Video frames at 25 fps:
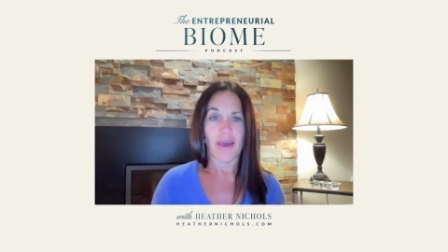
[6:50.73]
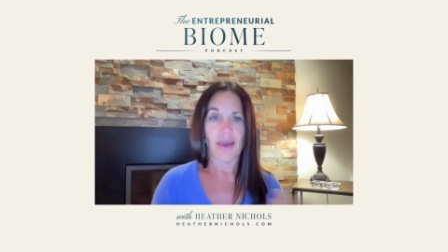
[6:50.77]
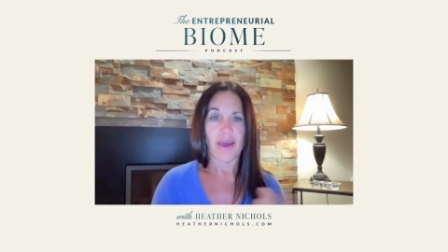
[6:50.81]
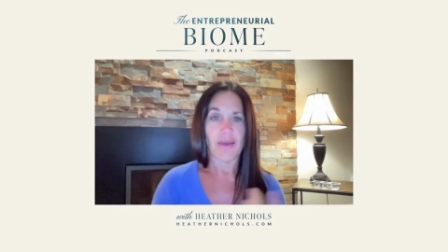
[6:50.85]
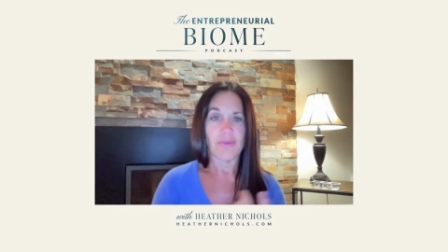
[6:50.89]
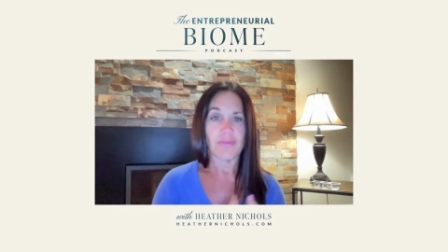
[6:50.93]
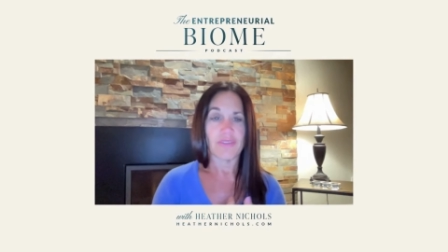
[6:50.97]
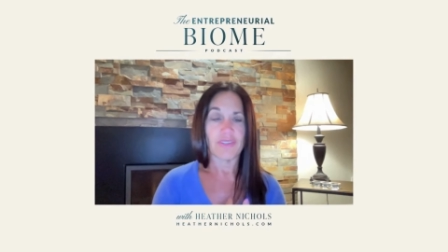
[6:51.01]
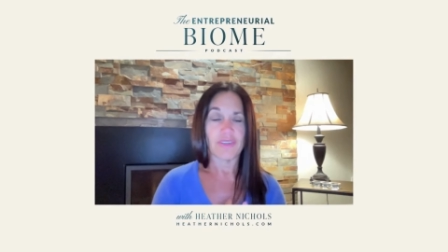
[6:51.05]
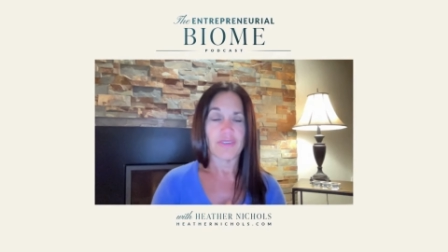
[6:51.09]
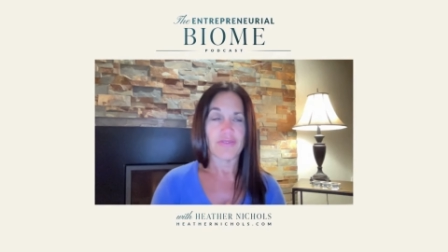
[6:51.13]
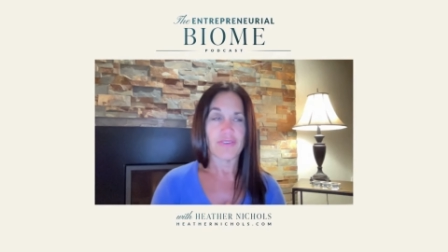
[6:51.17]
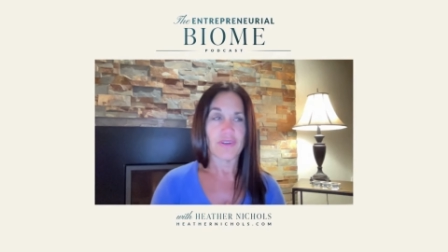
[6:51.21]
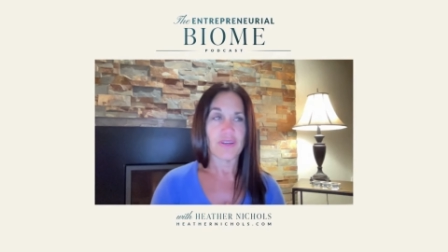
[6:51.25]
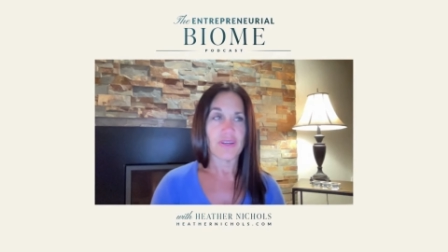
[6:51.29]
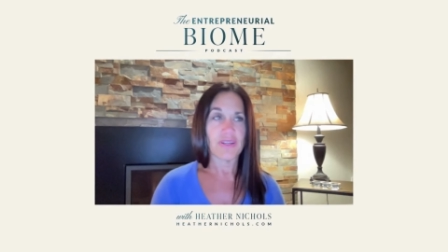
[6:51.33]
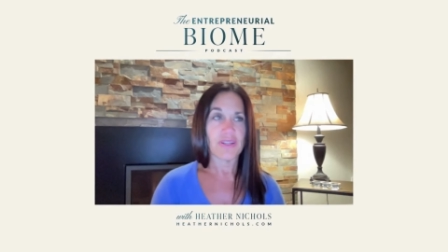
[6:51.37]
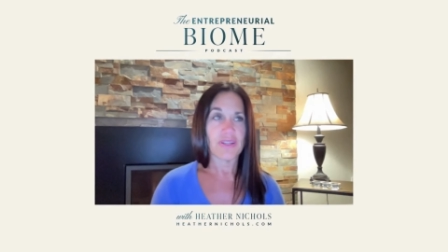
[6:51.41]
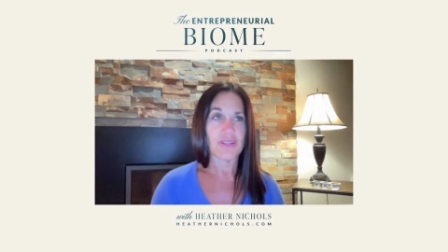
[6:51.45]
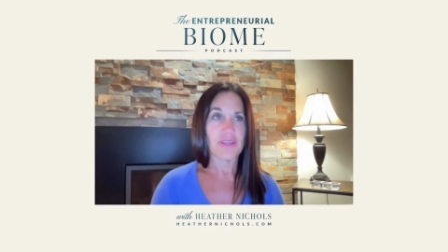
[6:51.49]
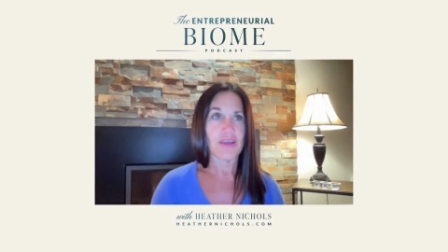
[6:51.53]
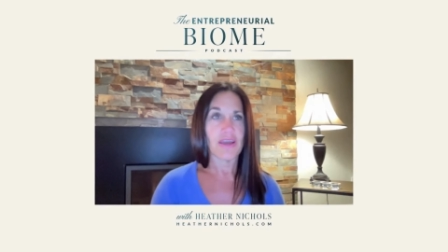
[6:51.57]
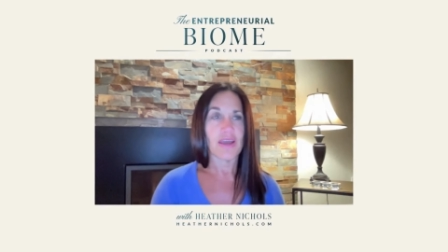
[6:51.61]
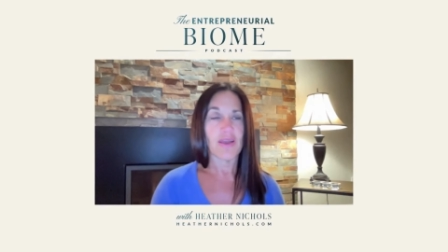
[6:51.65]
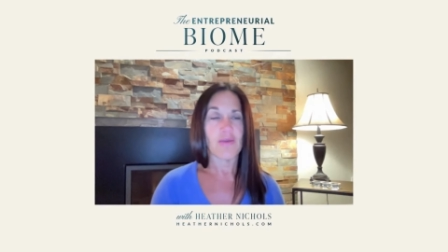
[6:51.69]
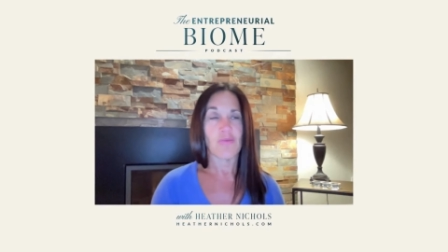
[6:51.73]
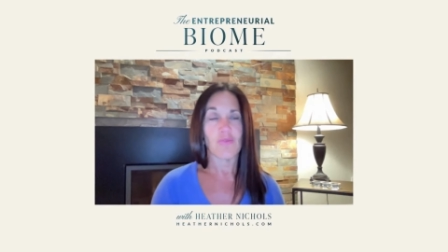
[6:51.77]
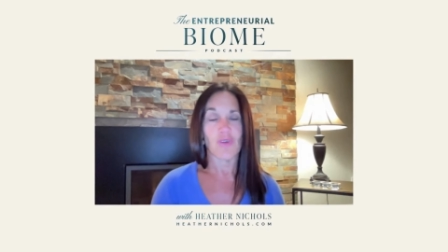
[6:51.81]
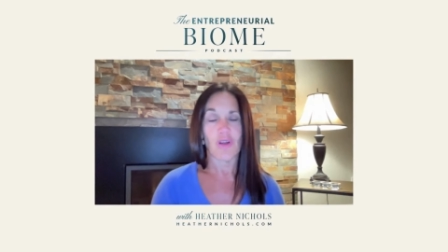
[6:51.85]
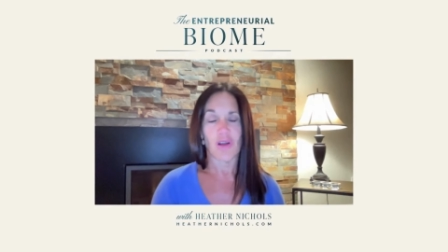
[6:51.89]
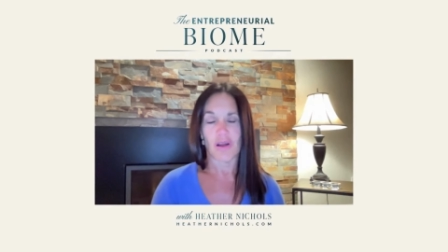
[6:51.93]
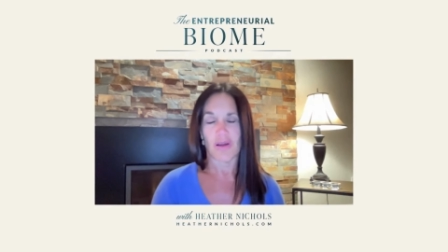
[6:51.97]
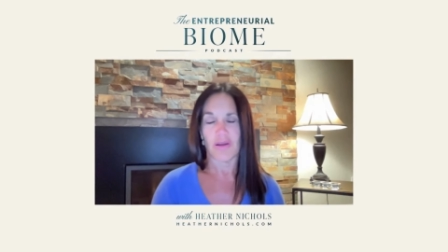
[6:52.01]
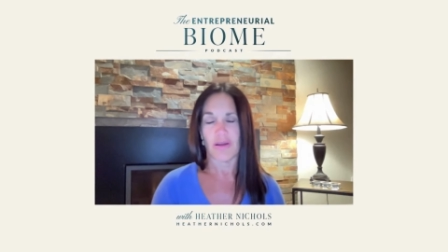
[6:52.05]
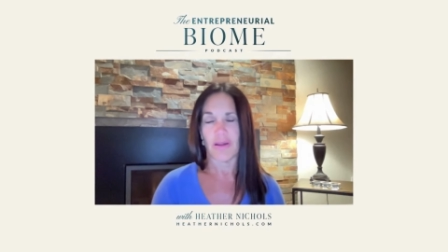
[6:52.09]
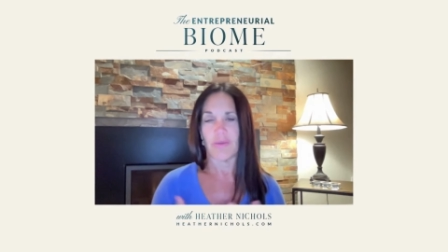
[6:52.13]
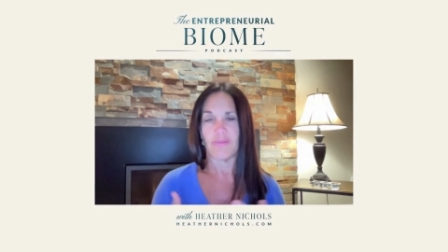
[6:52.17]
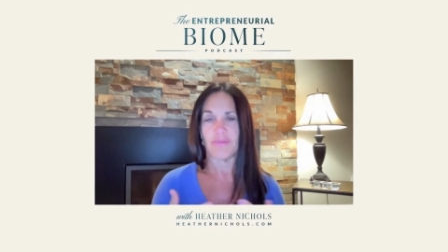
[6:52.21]
I'm different. I'm
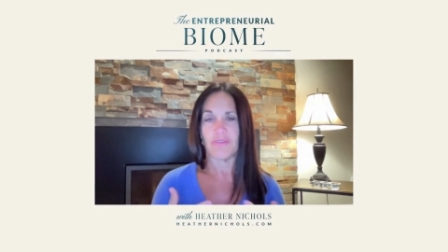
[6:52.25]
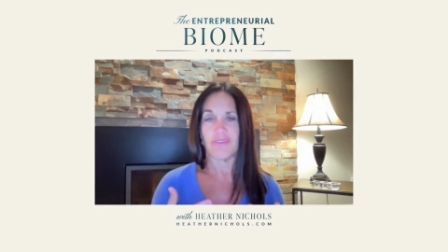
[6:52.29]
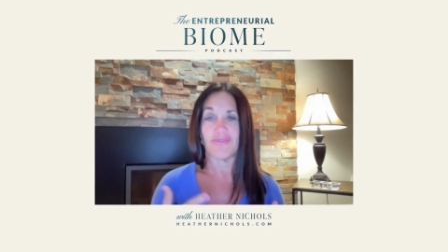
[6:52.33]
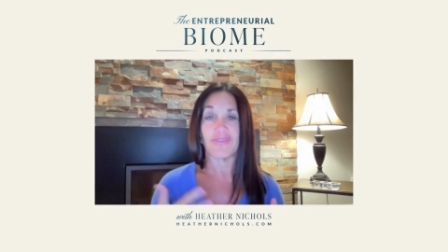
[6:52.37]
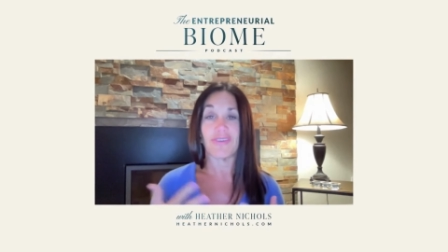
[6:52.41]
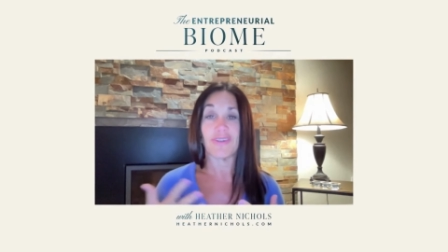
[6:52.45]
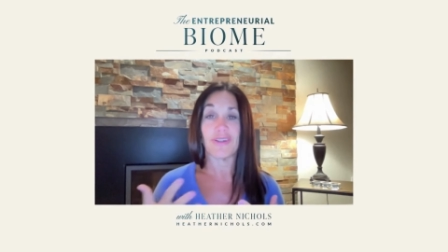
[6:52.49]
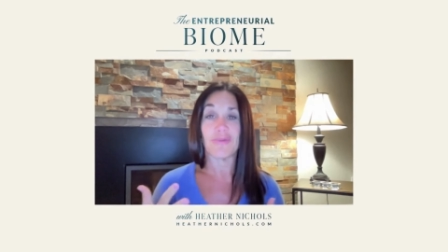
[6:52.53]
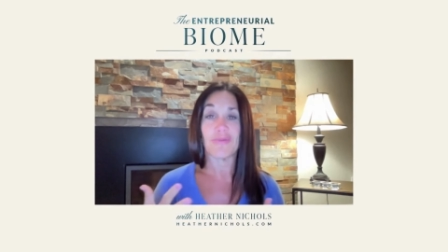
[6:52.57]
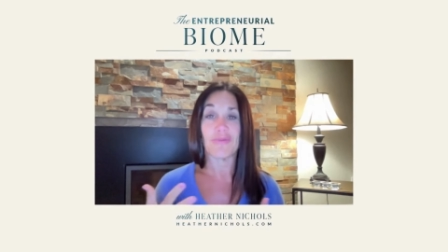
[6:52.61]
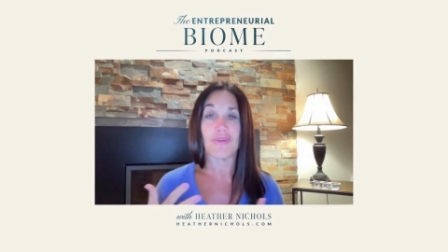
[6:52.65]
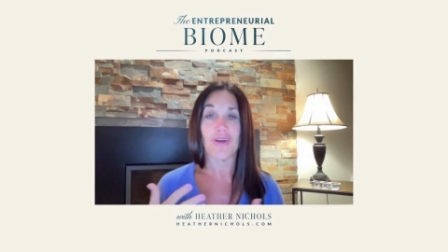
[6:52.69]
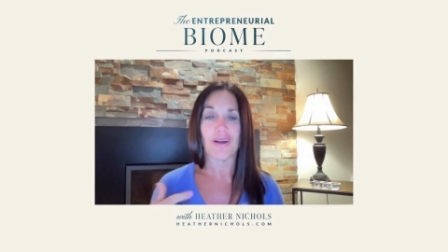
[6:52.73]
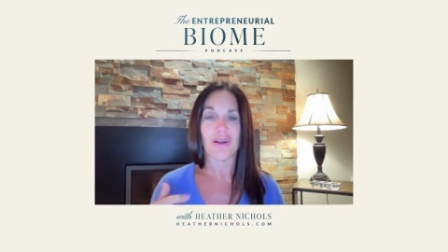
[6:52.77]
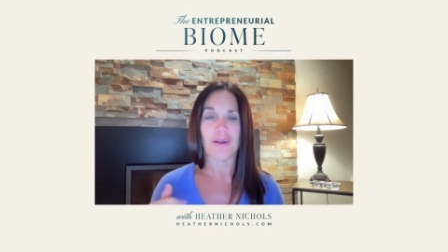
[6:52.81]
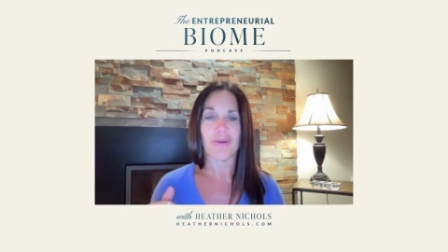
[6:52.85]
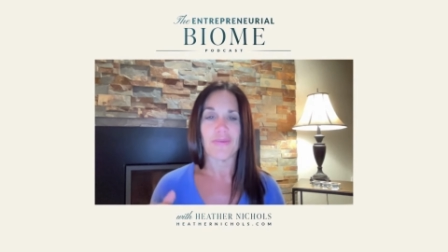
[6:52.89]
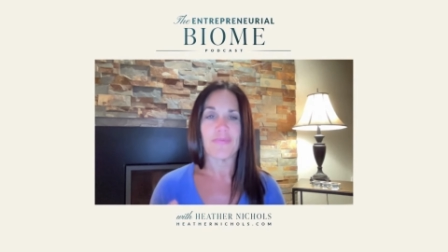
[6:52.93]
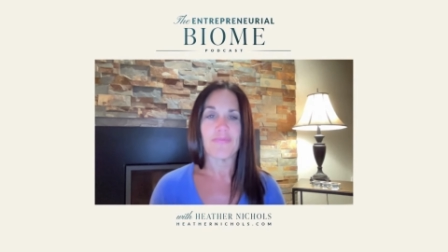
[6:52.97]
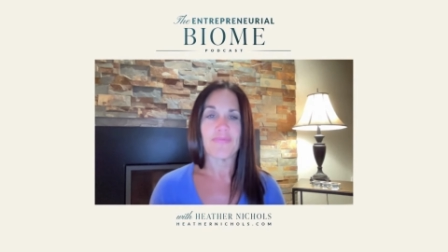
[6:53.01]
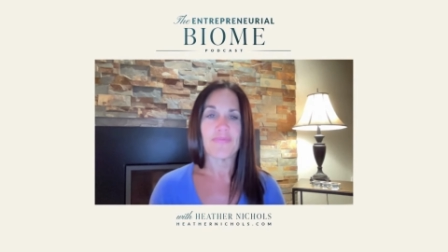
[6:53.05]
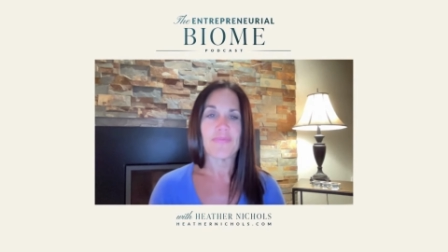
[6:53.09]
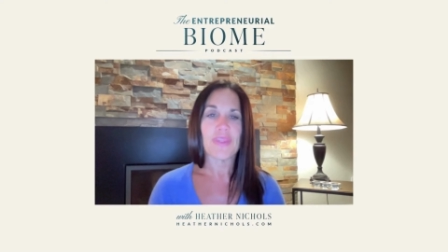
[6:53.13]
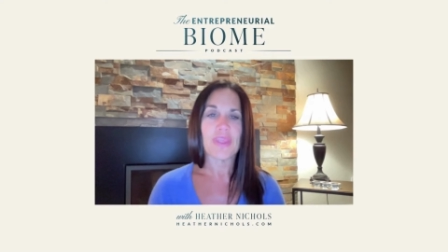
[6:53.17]
wrong. I'm different. I'm wrong.